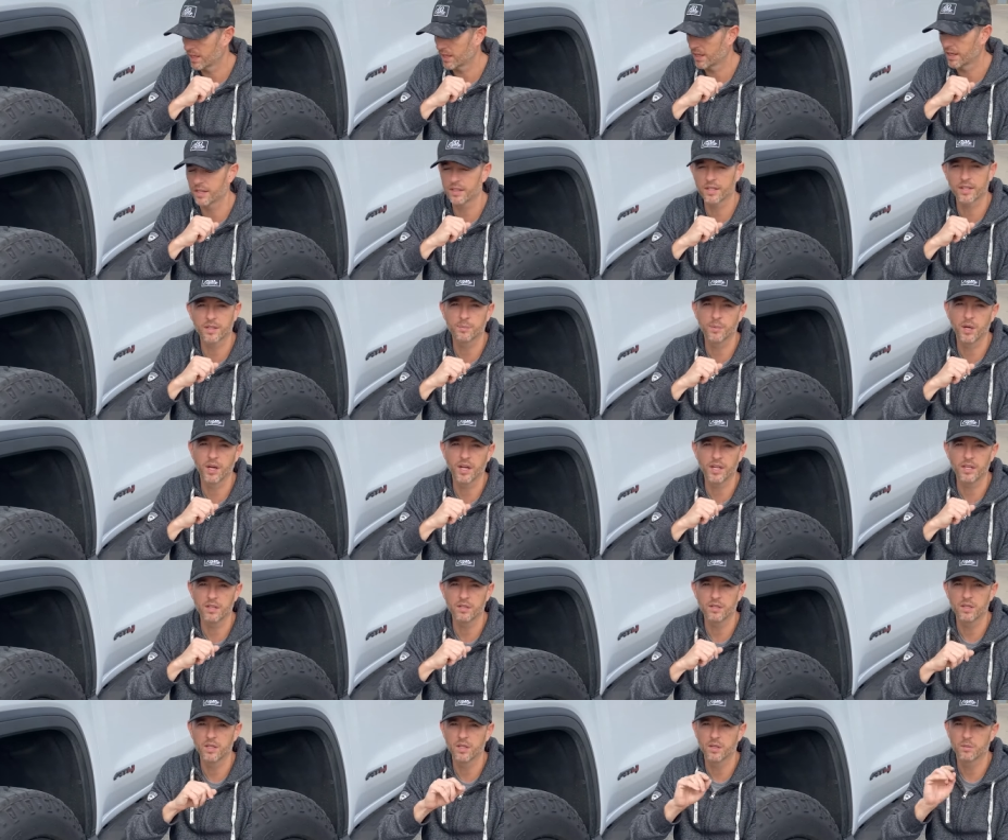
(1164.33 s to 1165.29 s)
I like
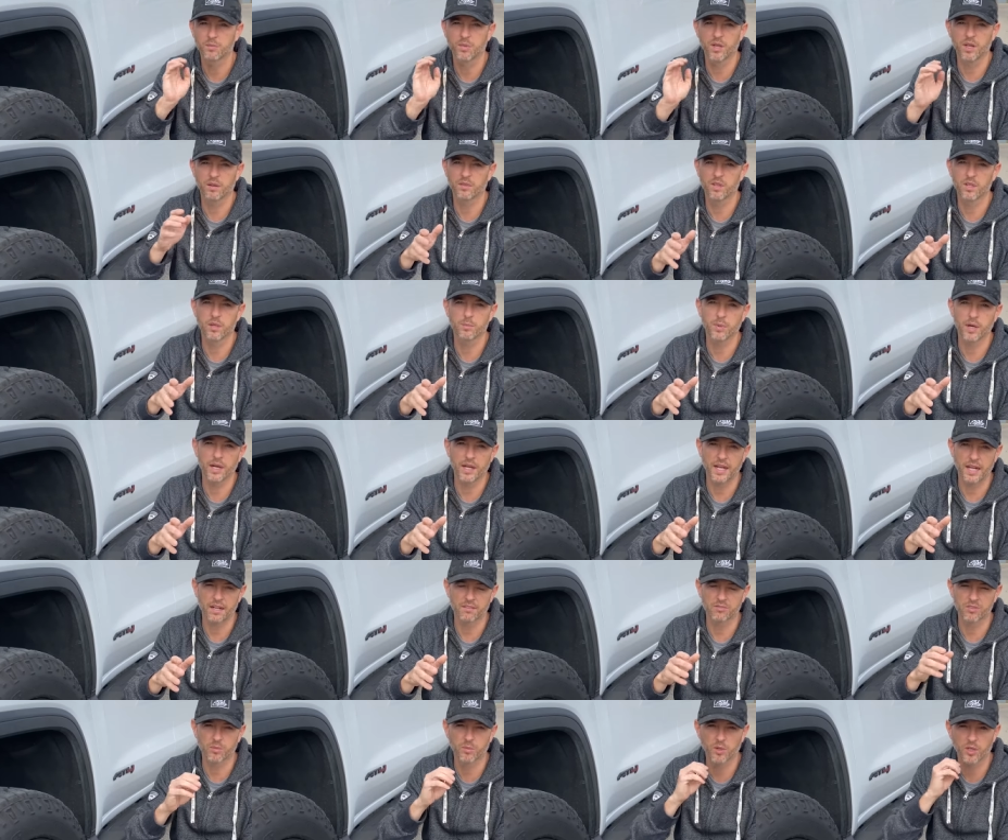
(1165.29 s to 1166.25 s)
mine, but I'm gonna buy
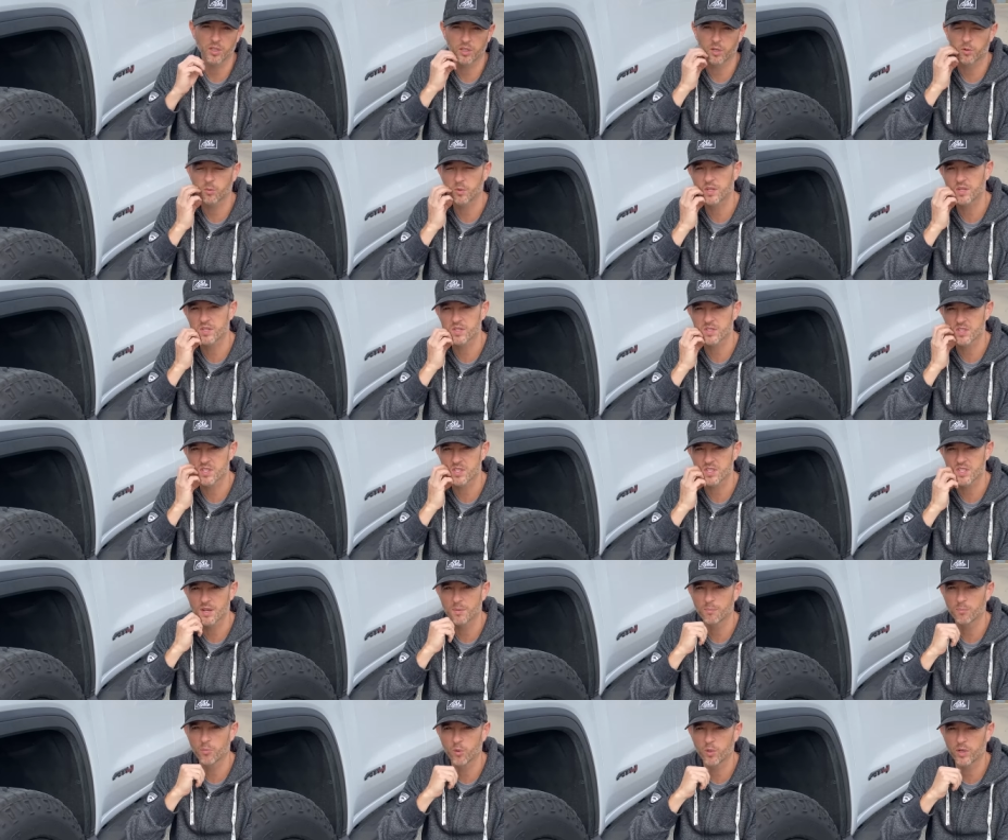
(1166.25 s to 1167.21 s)
aftermarket wheels at
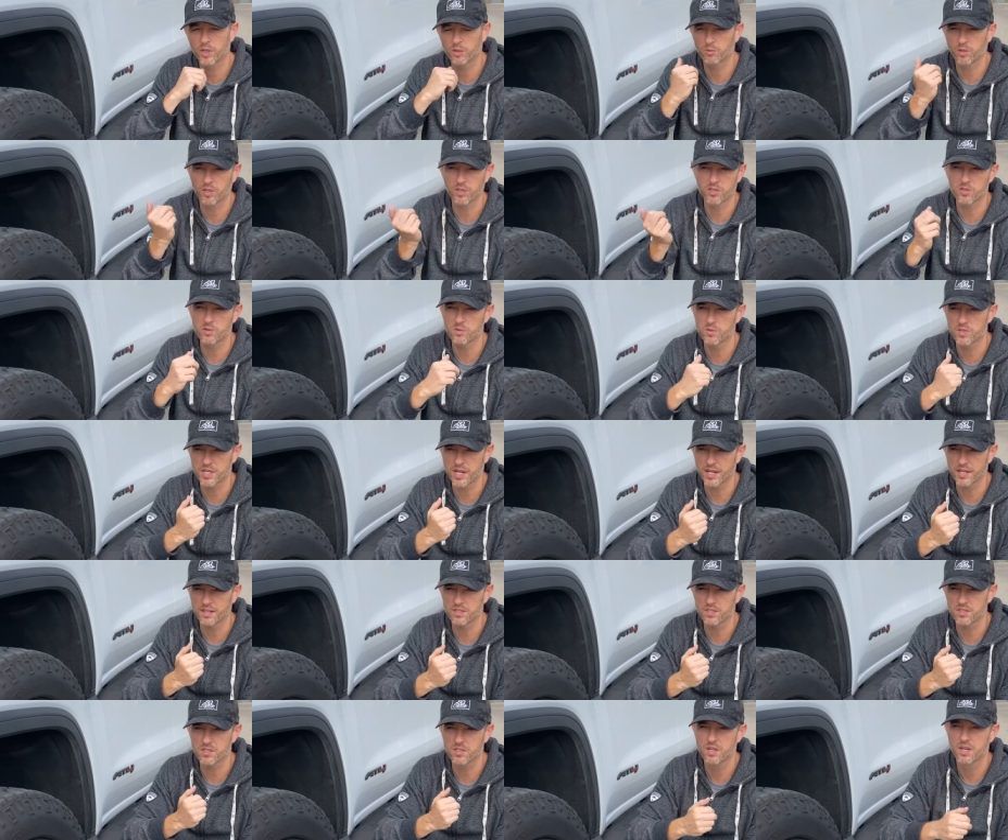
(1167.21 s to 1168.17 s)
some point, run two
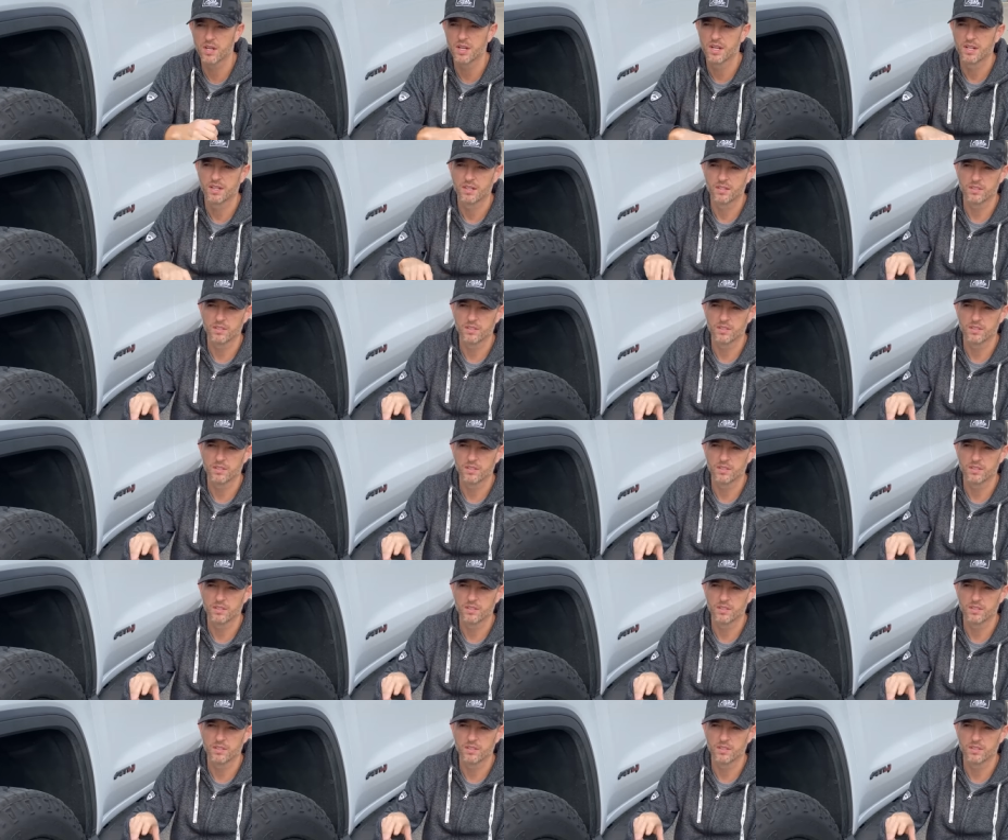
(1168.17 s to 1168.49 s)
sets.